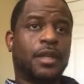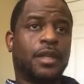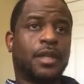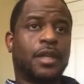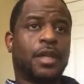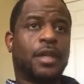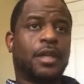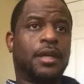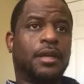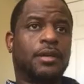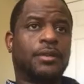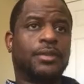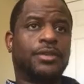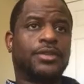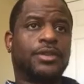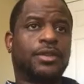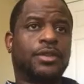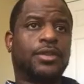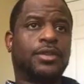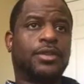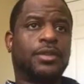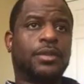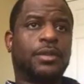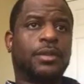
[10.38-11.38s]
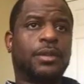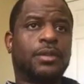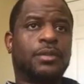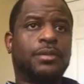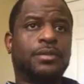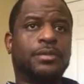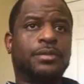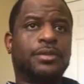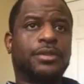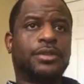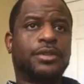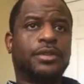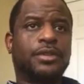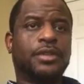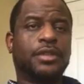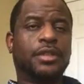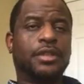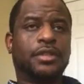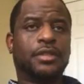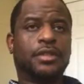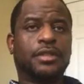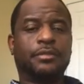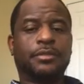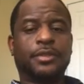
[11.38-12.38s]
Now, secure loans
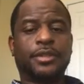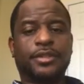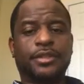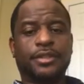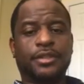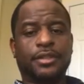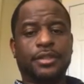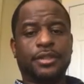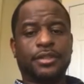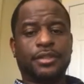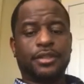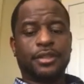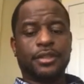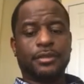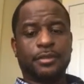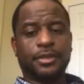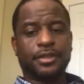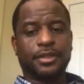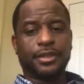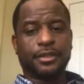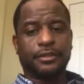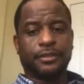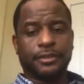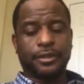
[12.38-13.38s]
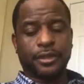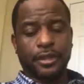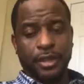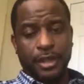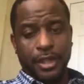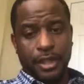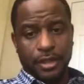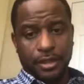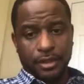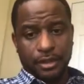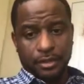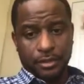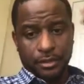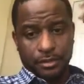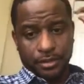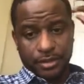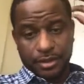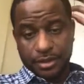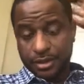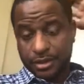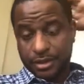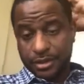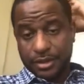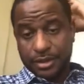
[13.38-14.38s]
is a little bit different on how you use
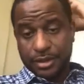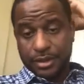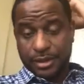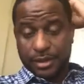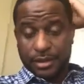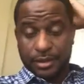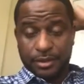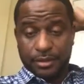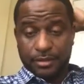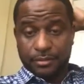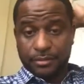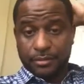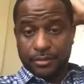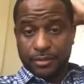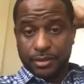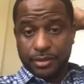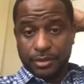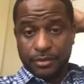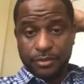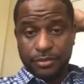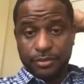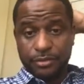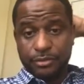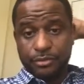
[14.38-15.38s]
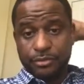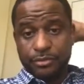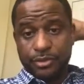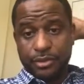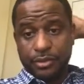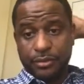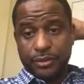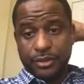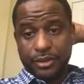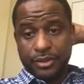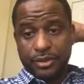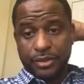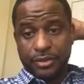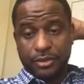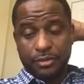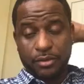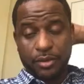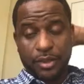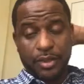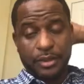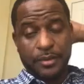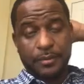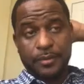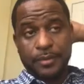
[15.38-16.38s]
this to fix your
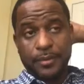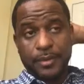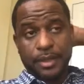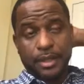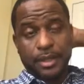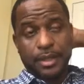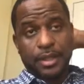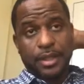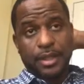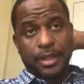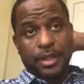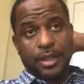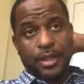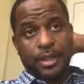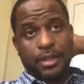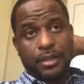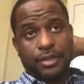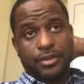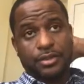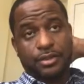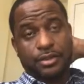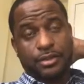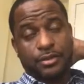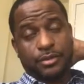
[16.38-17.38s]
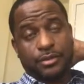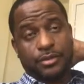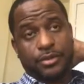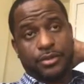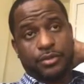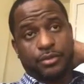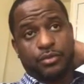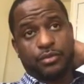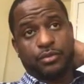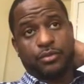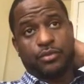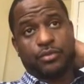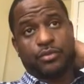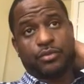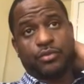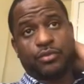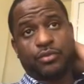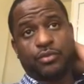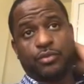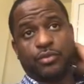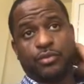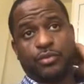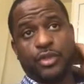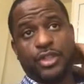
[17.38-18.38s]
credit, to
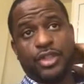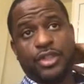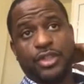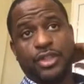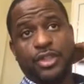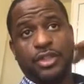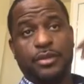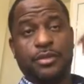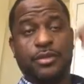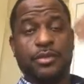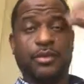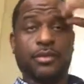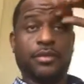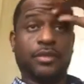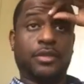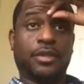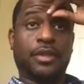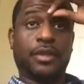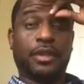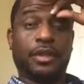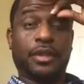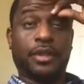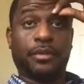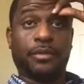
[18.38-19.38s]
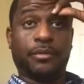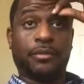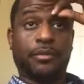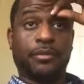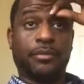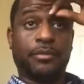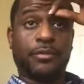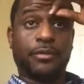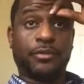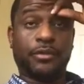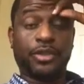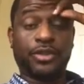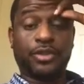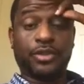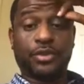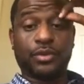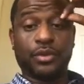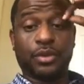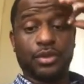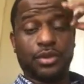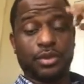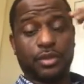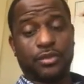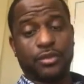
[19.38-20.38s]
re um,
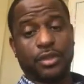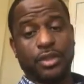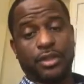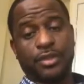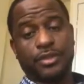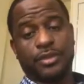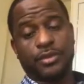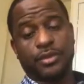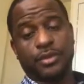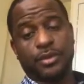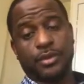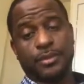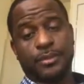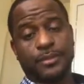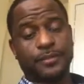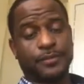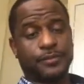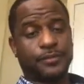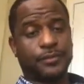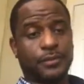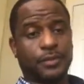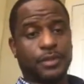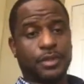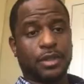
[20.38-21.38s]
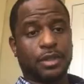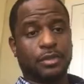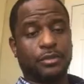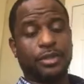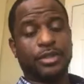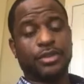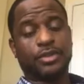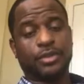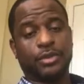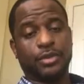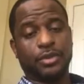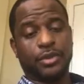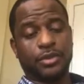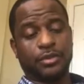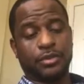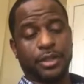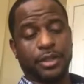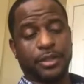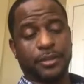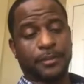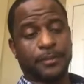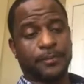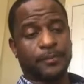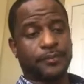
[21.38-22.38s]
restore your credit score, or restore your
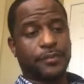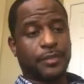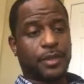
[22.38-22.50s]
credit.